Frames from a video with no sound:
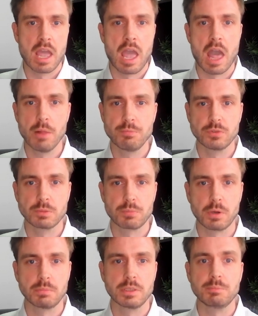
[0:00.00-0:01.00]
Help would
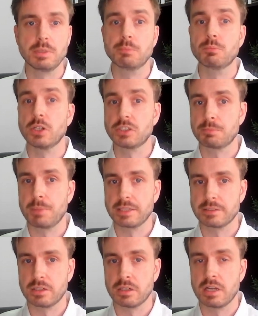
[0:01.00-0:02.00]
probably be much better,